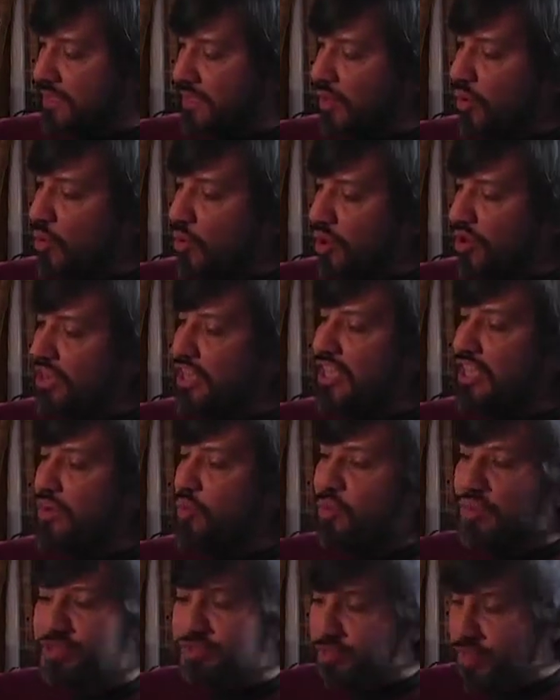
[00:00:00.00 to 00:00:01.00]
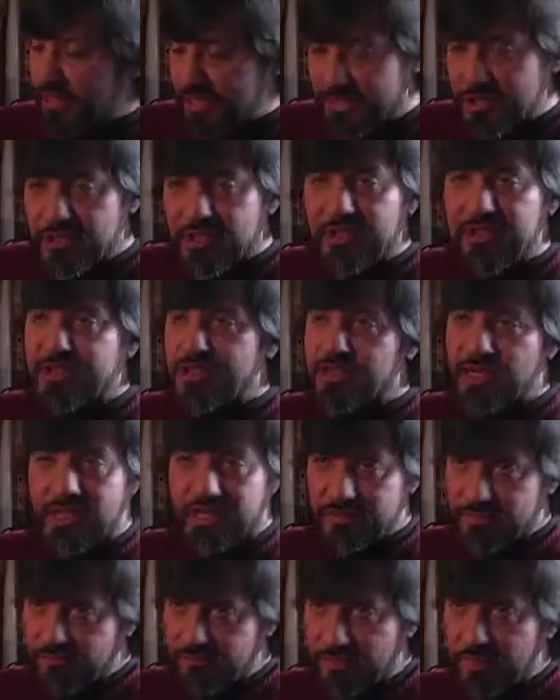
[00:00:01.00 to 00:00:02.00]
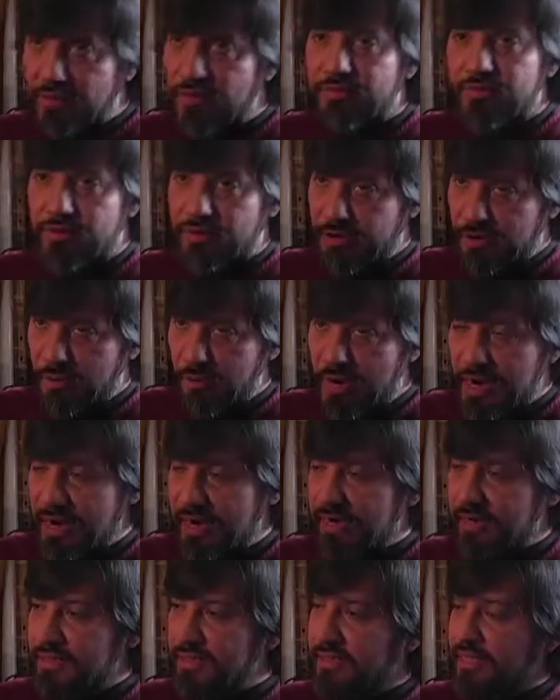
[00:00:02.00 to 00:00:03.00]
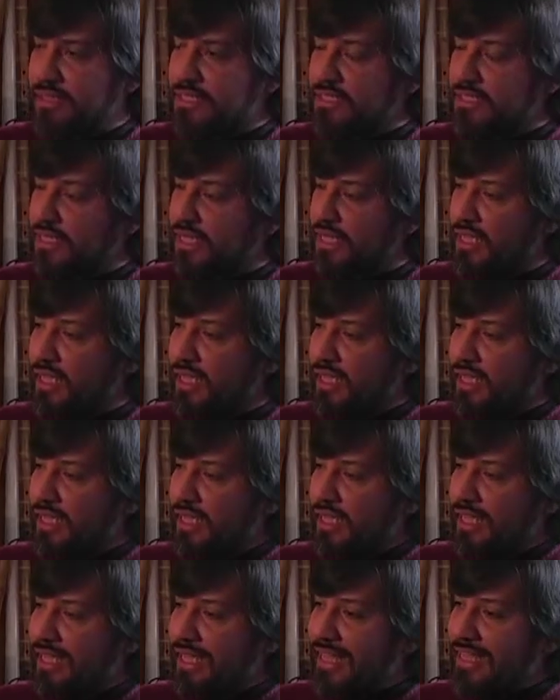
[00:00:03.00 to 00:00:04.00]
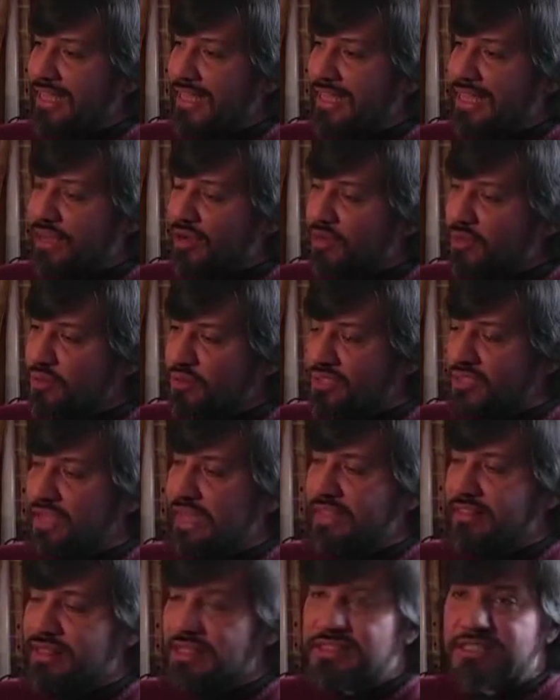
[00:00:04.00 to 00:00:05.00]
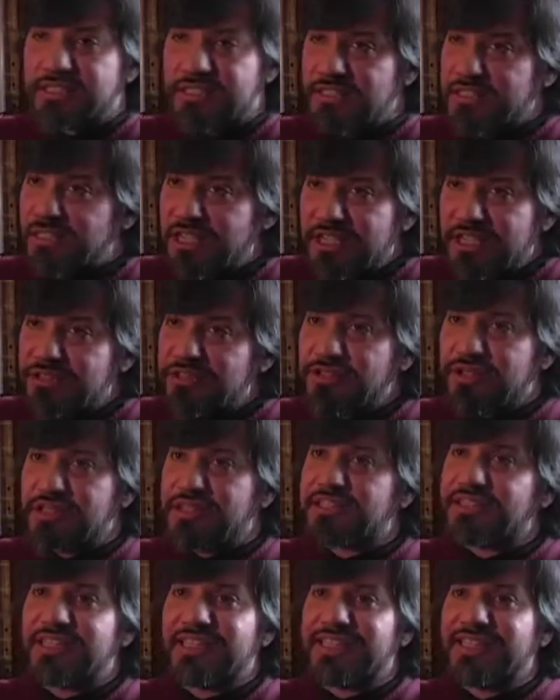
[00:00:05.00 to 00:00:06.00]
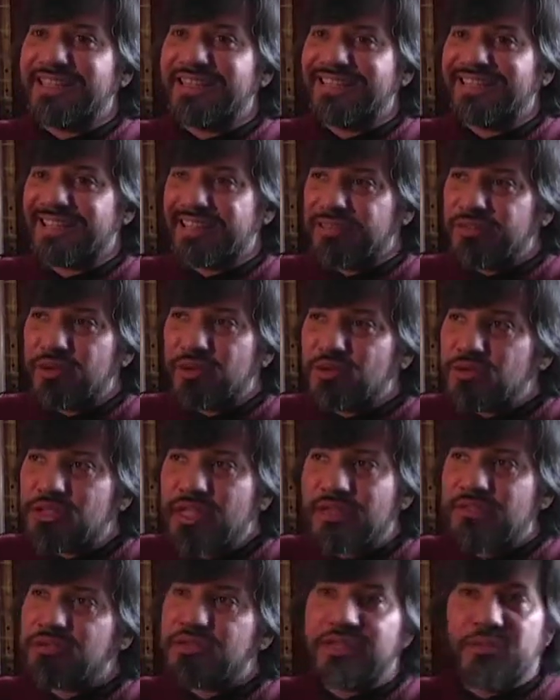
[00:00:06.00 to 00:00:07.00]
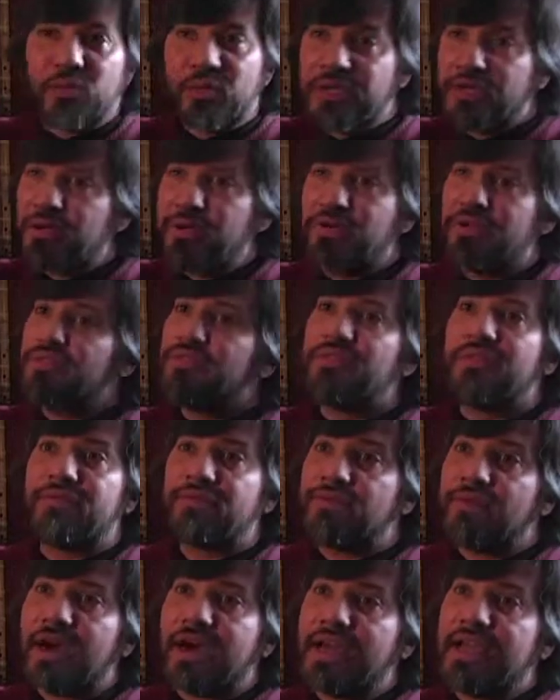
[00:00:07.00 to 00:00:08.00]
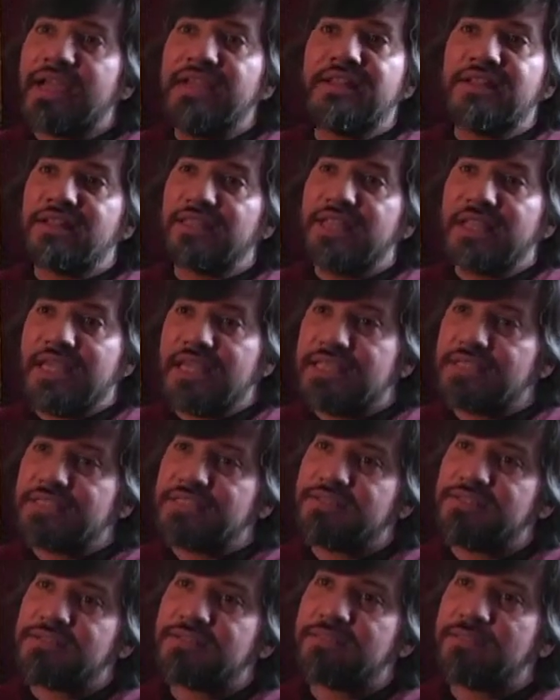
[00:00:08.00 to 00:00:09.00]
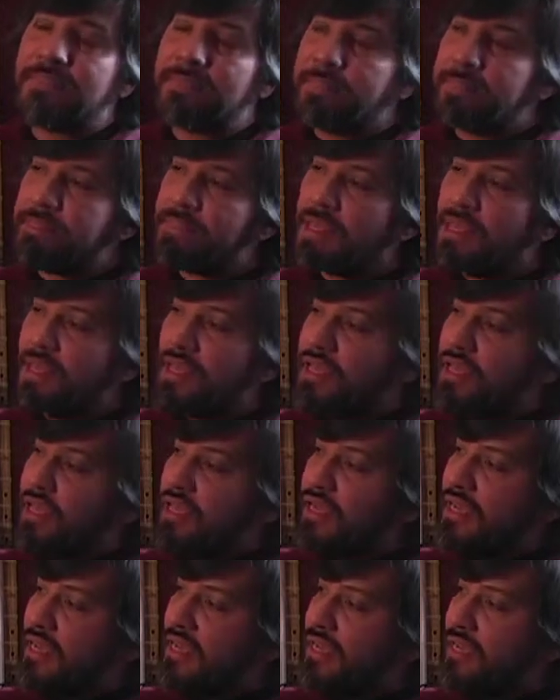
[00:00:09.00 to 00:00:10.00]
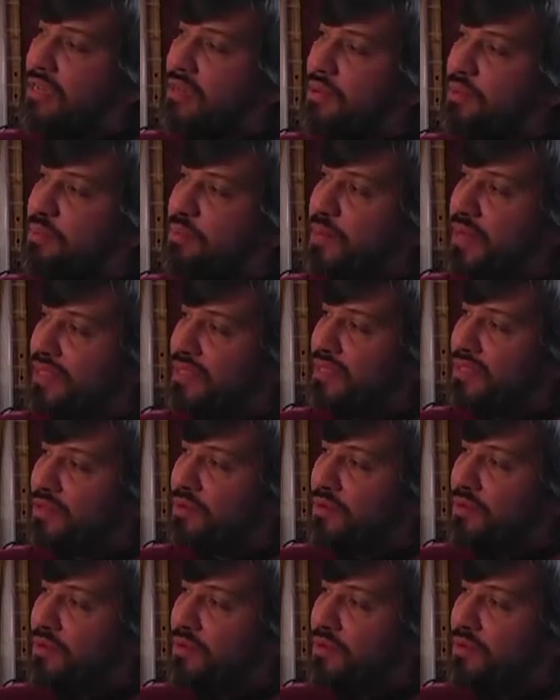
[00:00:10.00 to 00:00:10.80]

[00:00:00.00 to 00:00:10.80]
working with traditional sounds for a while, yes, and I always had this interest in those sounds that we couldn't define, yes. But